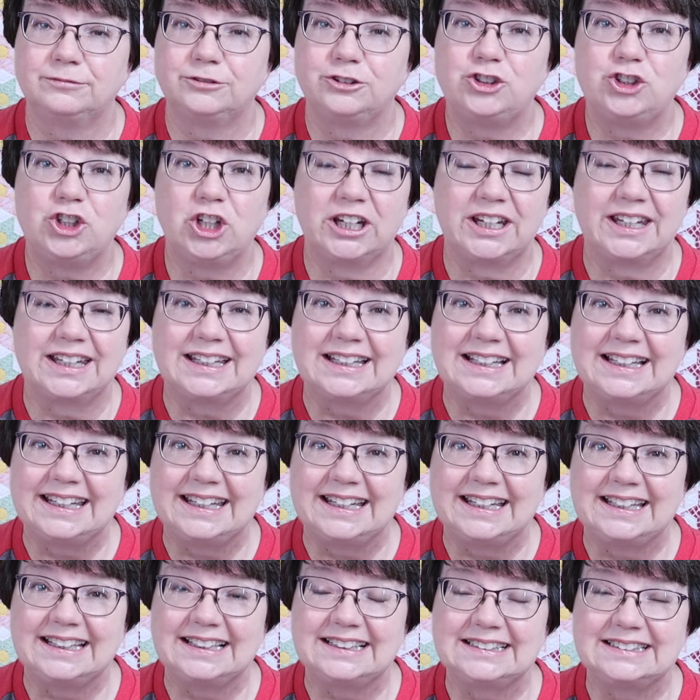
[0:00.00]
chicken
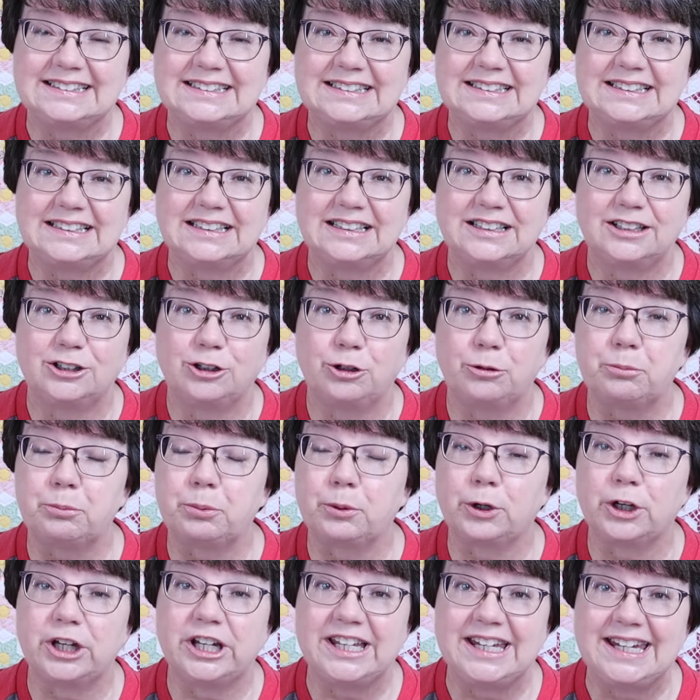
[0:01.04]
linens,
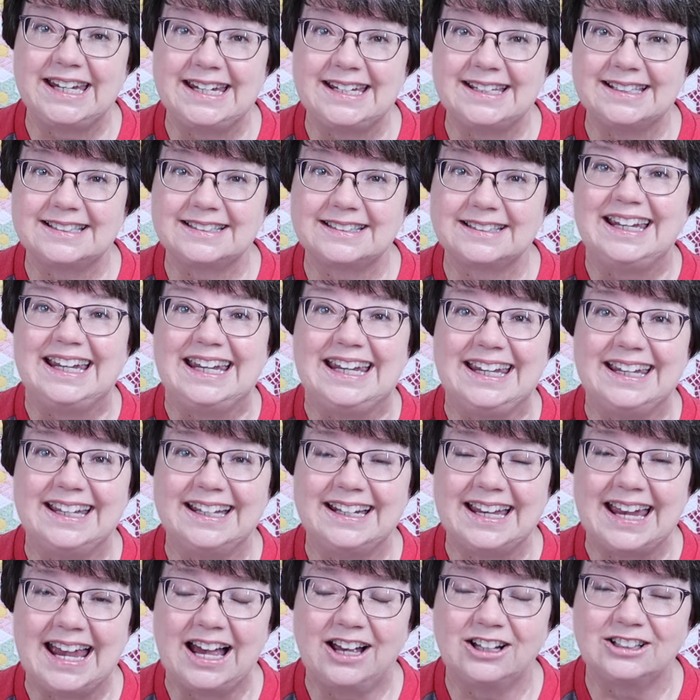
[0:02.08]
pretties,
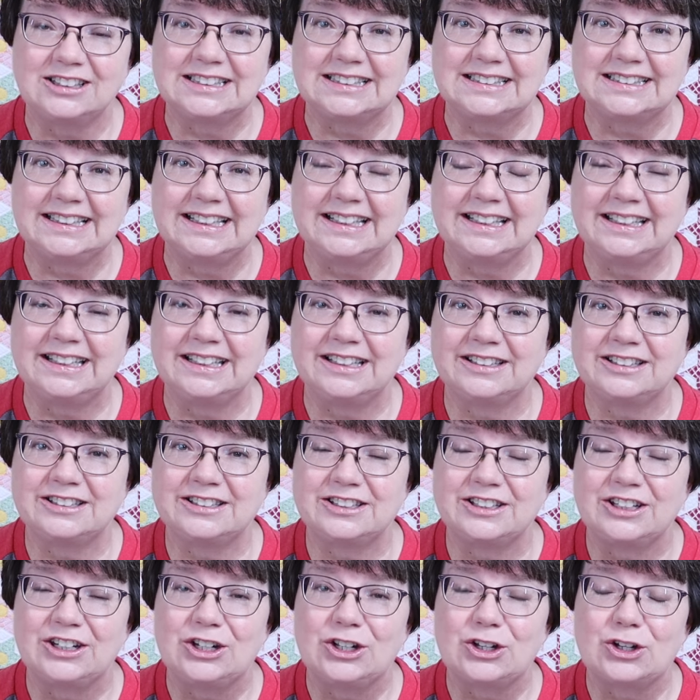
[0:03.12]
hen house
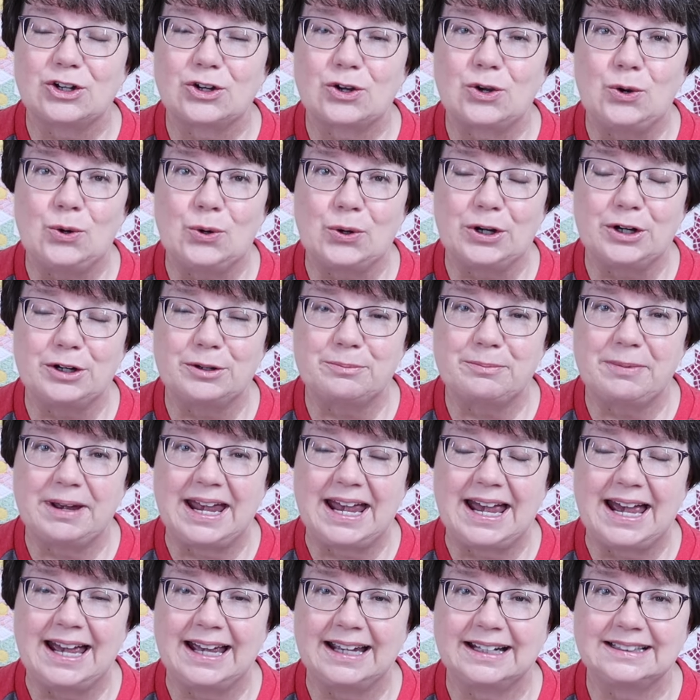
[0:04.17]
linens, corn
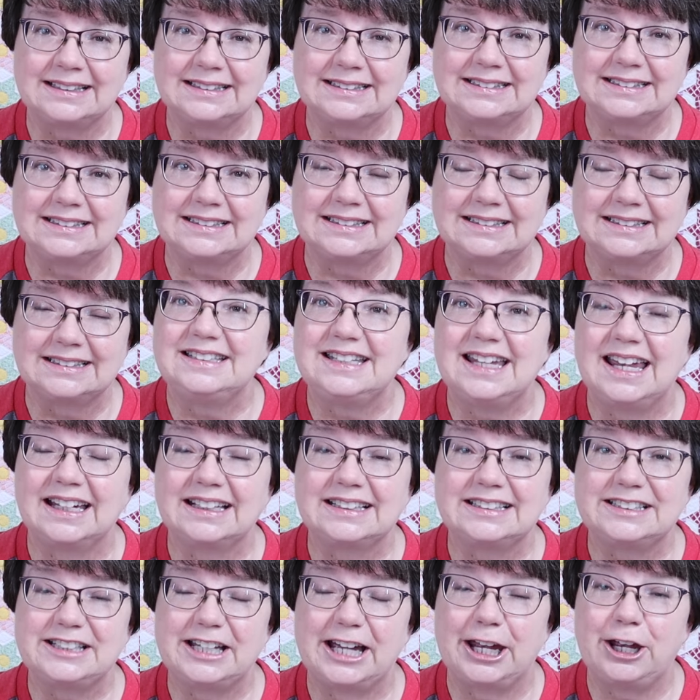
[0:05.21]
bags,
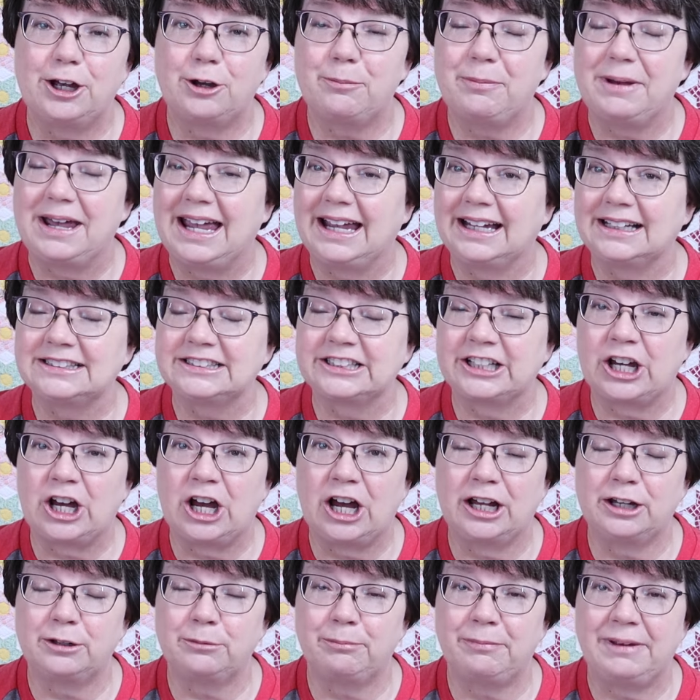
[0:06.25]
textile bags,
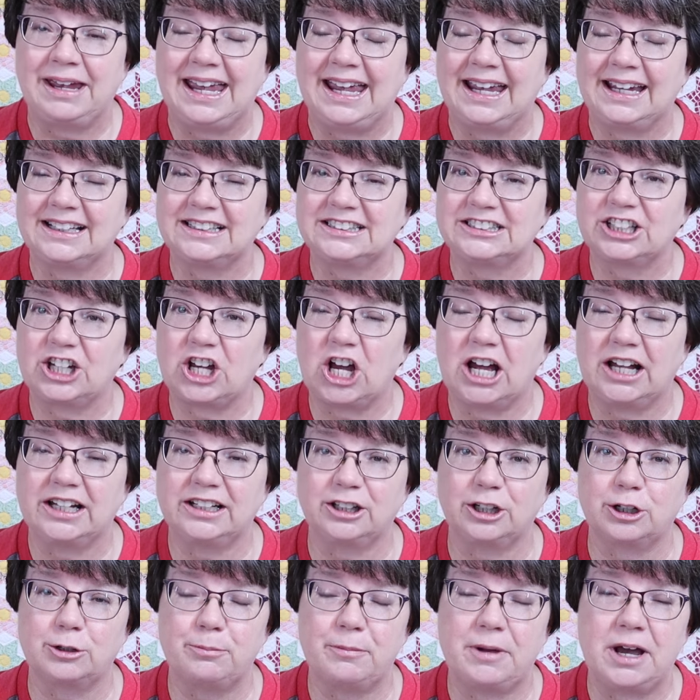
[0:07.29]

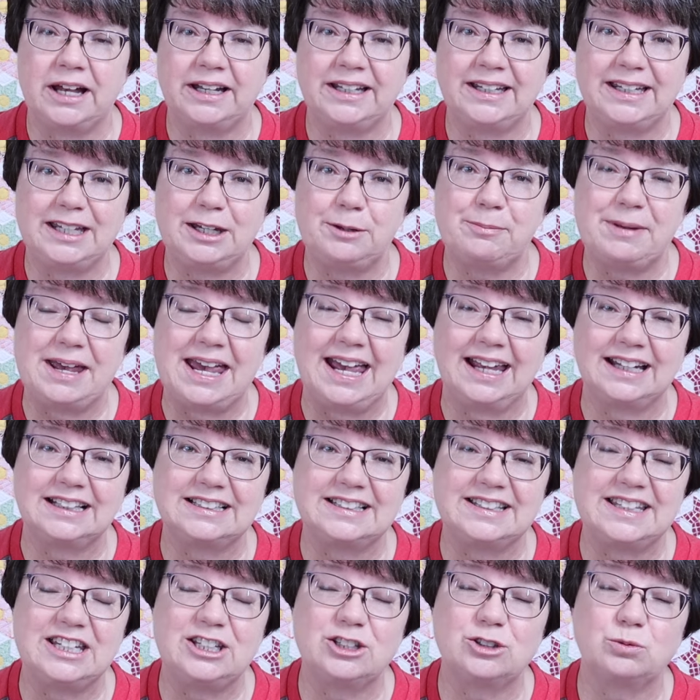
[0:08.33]
cotton commodity
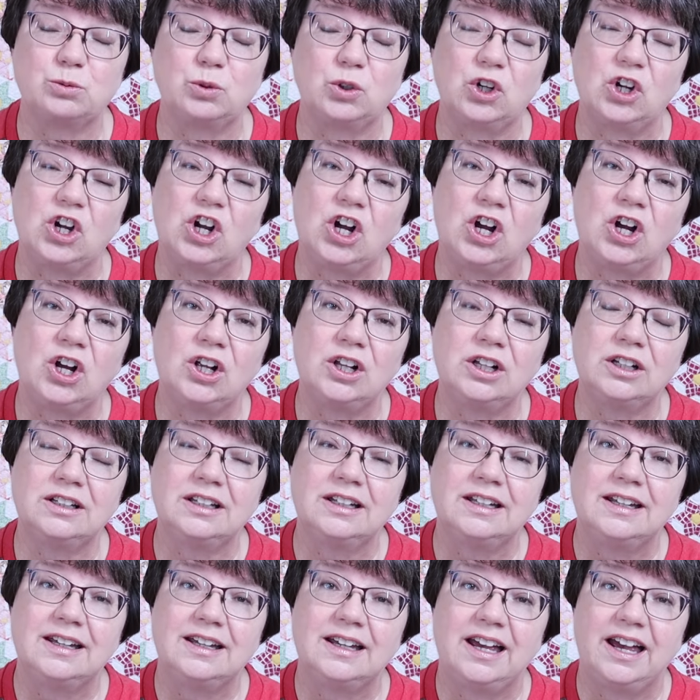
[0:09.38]
bags. These were all
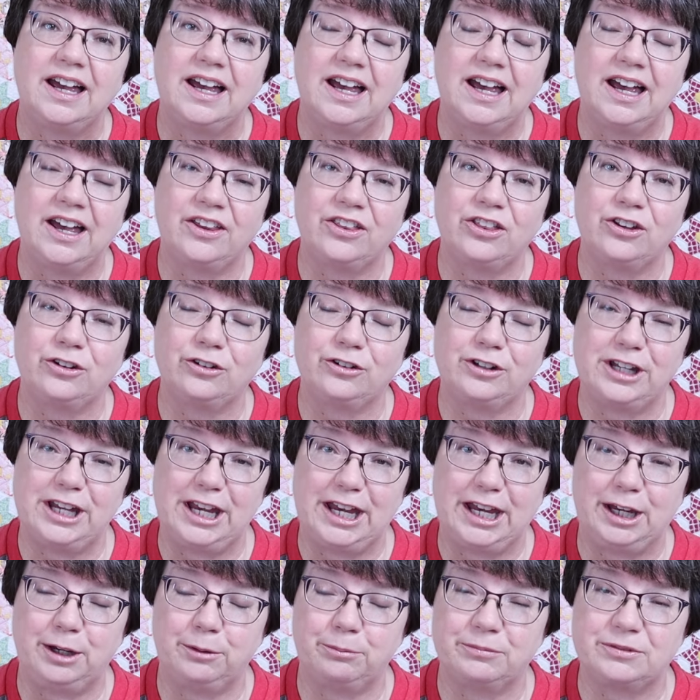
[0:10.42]
other
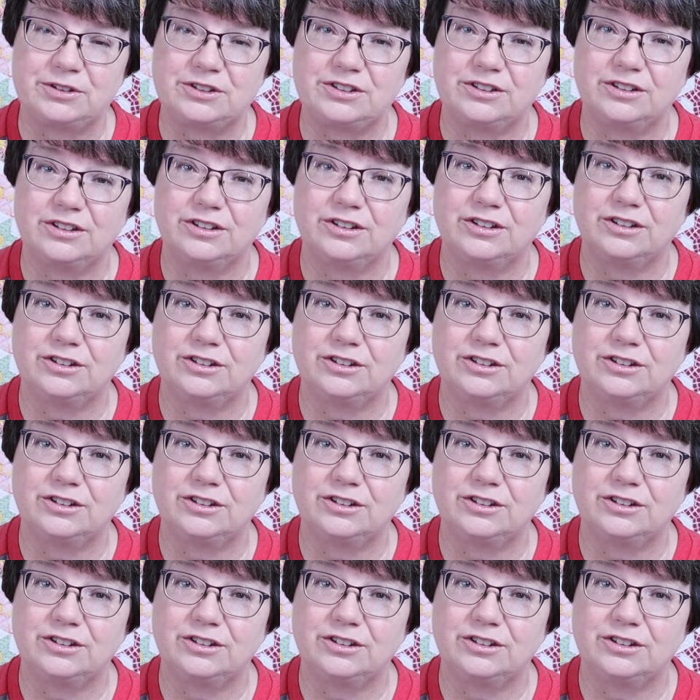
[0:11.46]
names